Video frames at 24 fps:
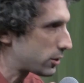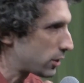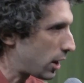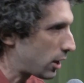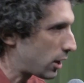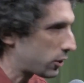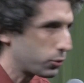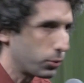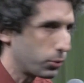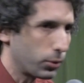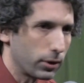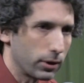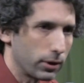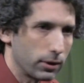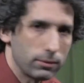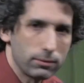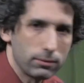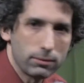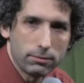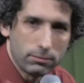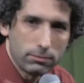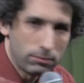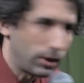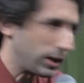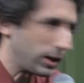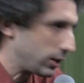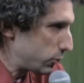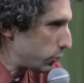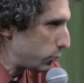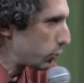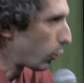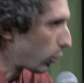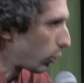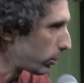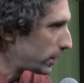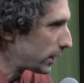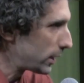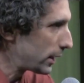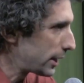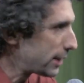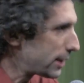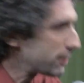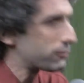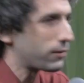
talk to her like normally.